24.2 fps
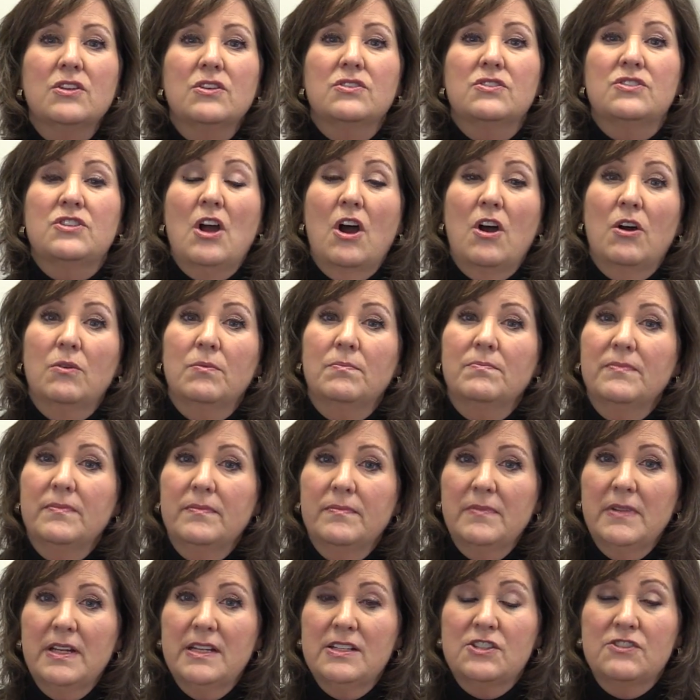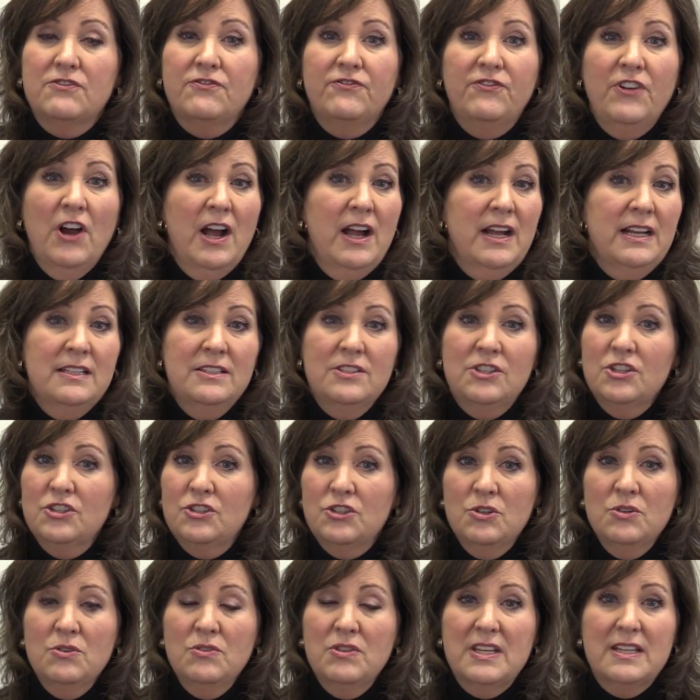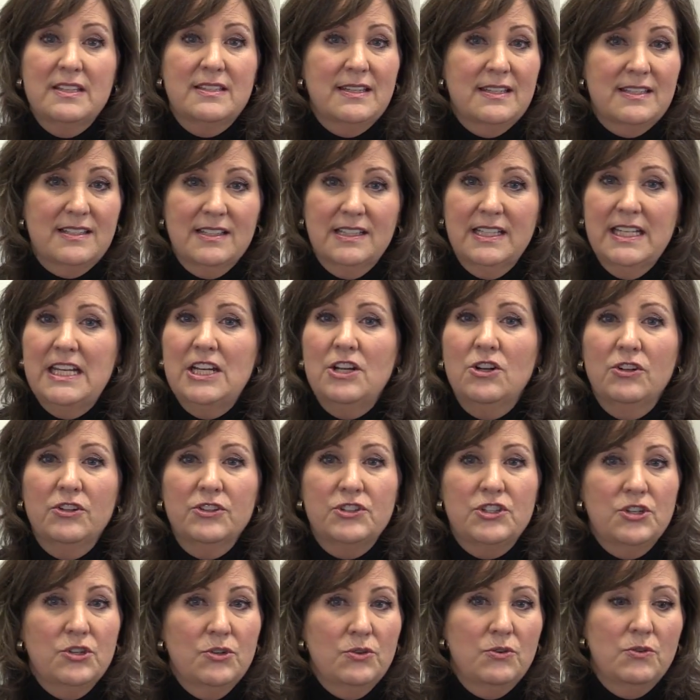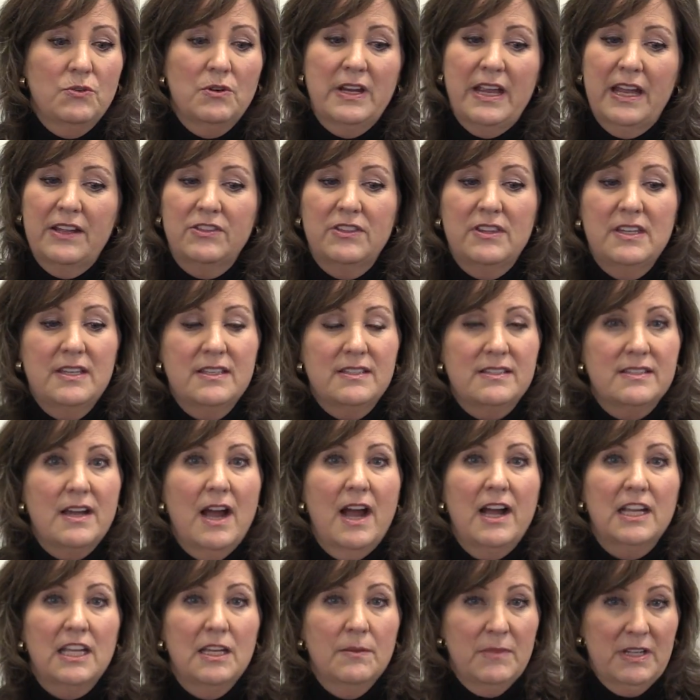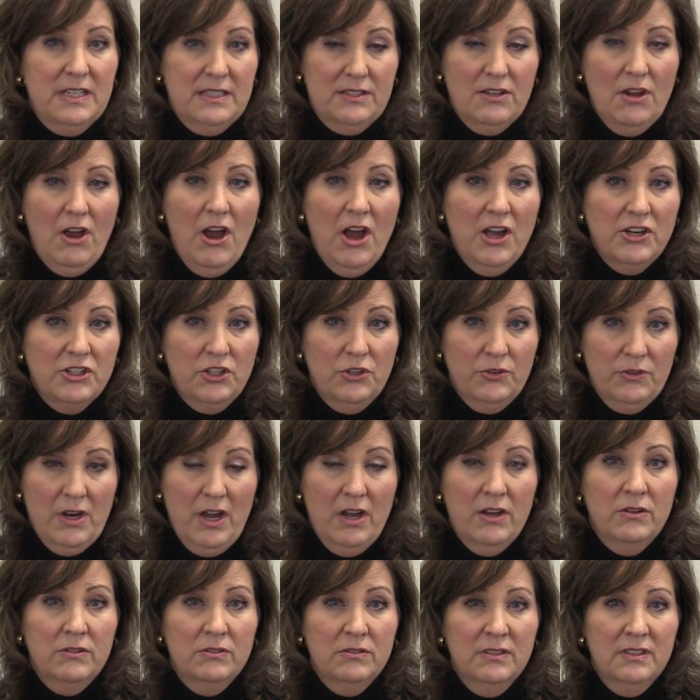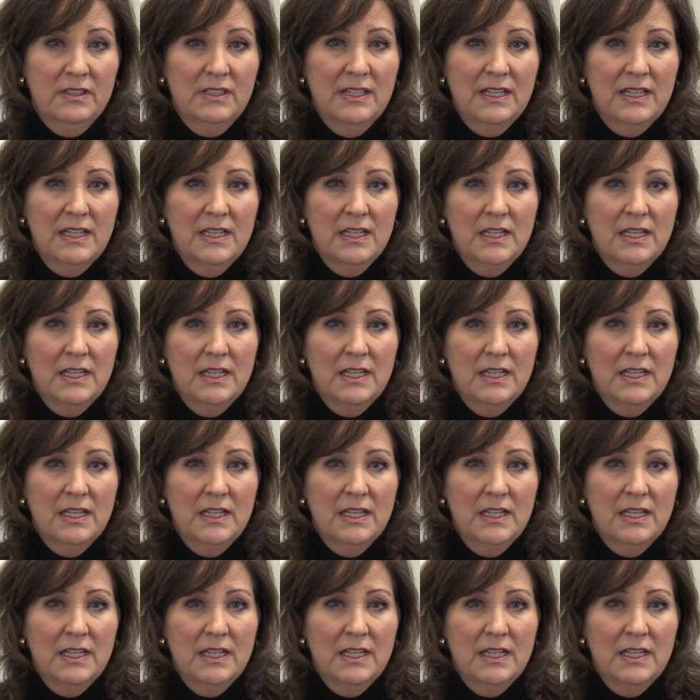So it's fine to do this. It's legal to get these documents on your own,